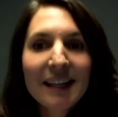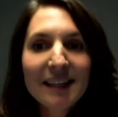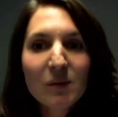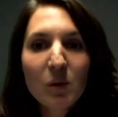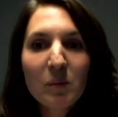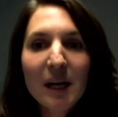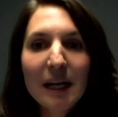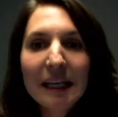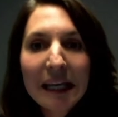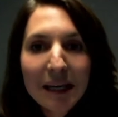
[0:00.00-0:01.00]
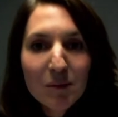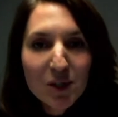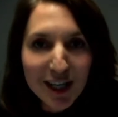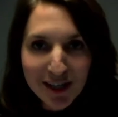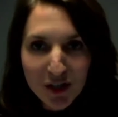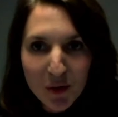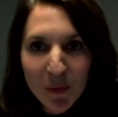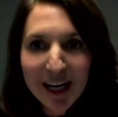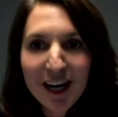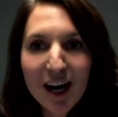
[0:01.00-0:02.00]
This will be a game changer
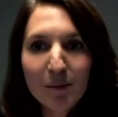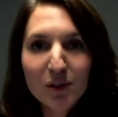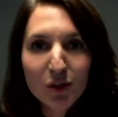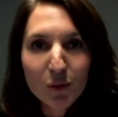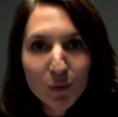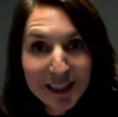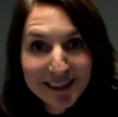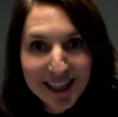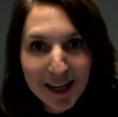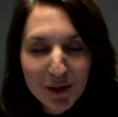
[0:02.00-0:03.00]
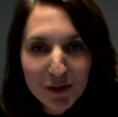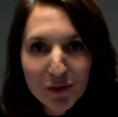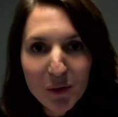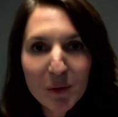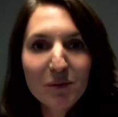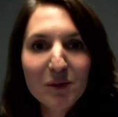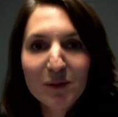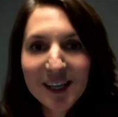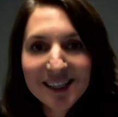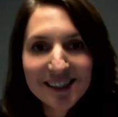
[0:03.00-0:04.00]
when it comes to real-time control of
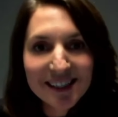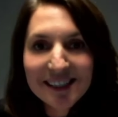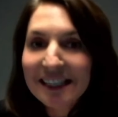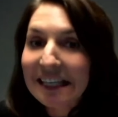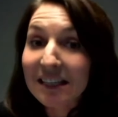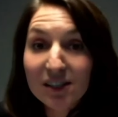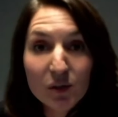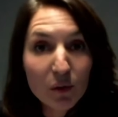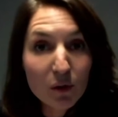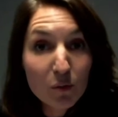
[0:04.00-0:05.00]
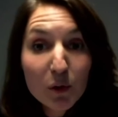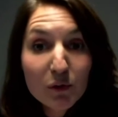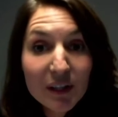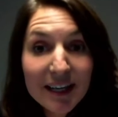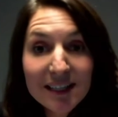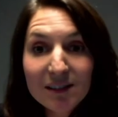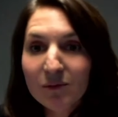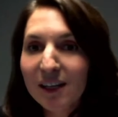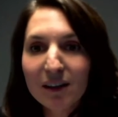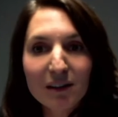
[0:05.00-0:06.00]
devices, industrial robotics,
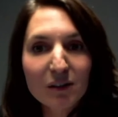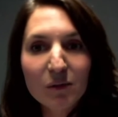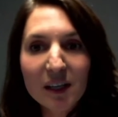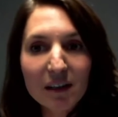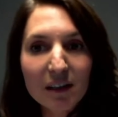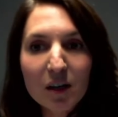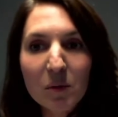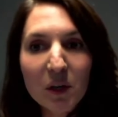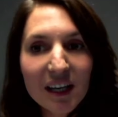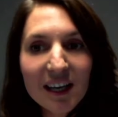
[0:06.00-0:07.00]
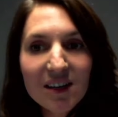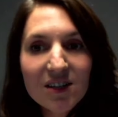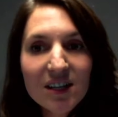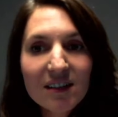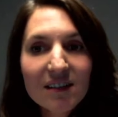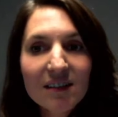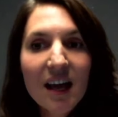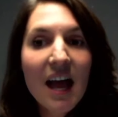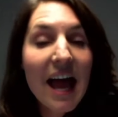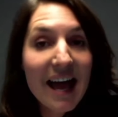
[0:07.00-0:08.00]
vehicle-to-vehicle communications,
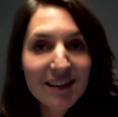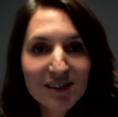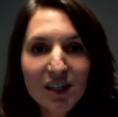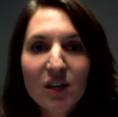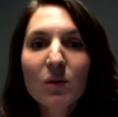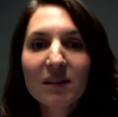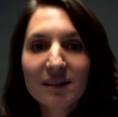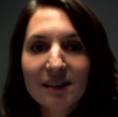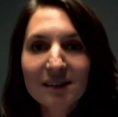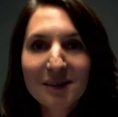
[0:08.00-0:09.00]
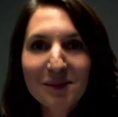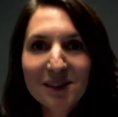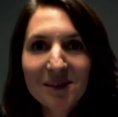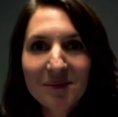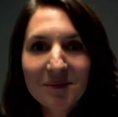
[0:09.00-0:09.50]
and security systems.